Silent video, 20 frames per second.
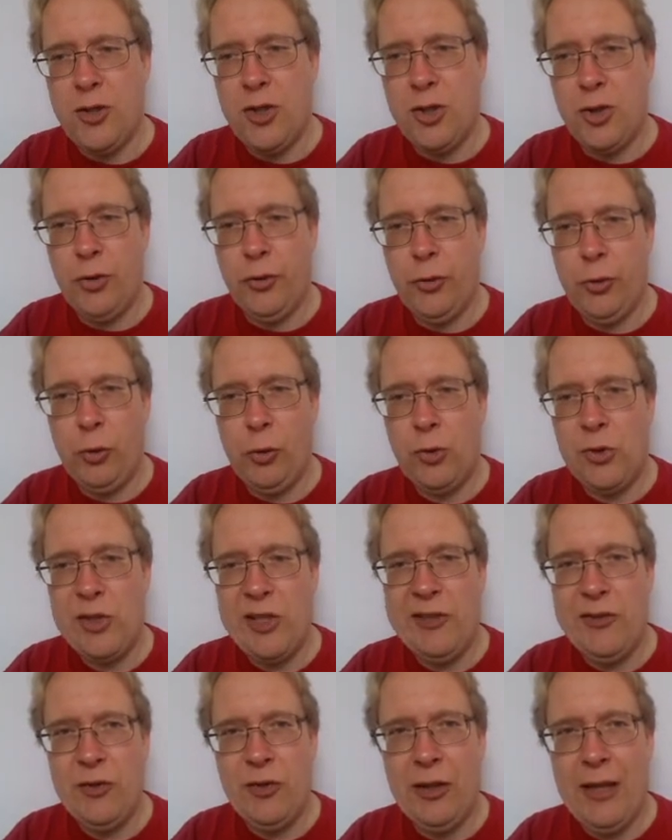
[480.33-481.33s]
is on the
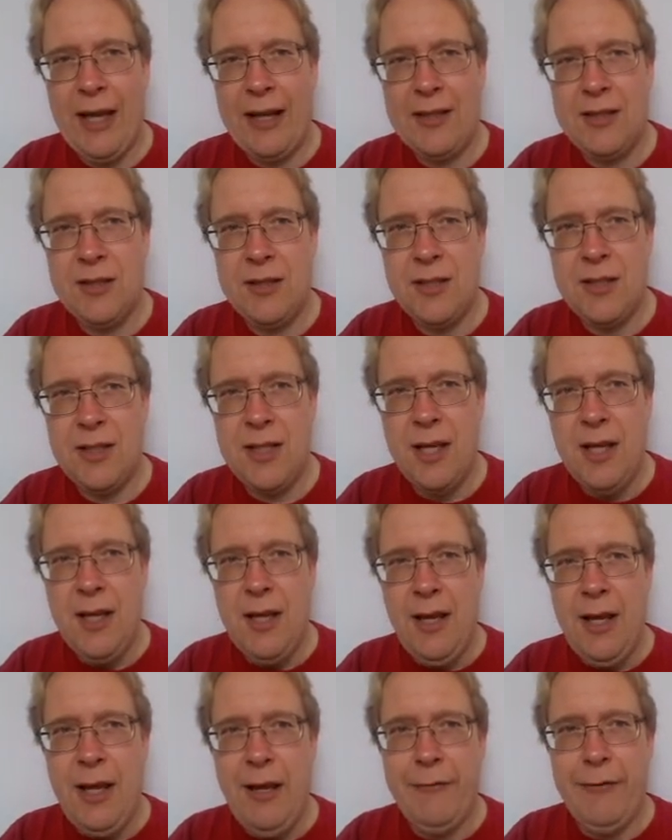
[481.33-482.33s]
horizontal axis.
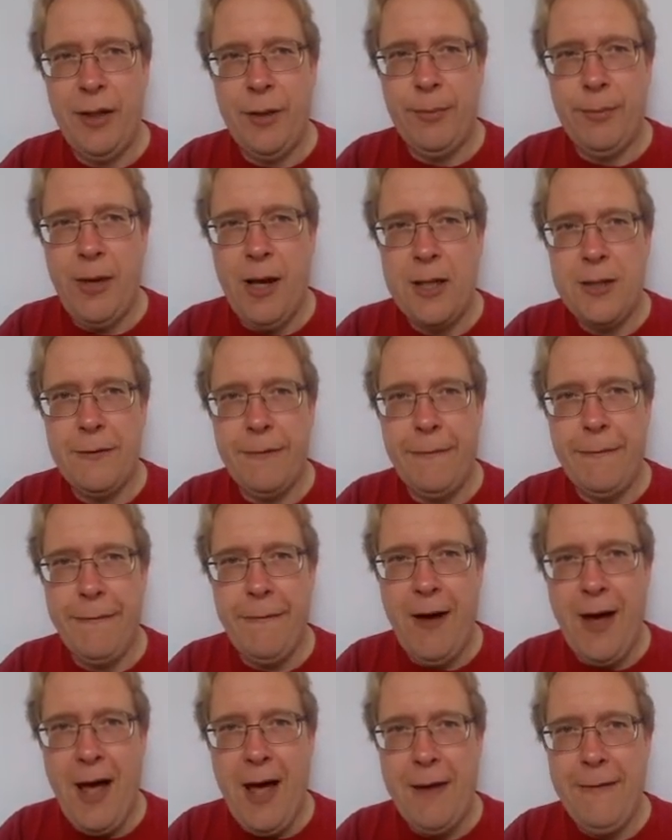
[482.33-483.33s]
If at a price of
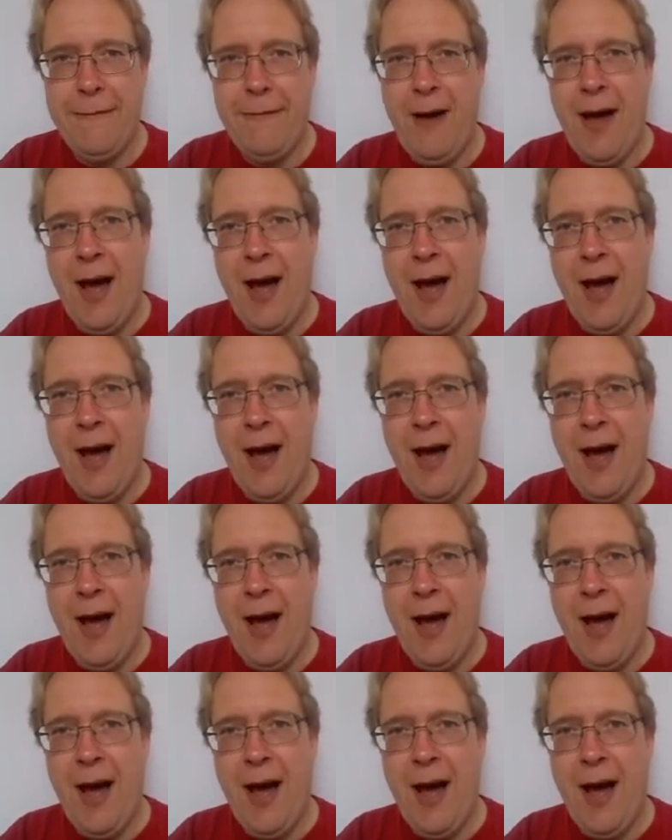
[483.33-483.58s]
5,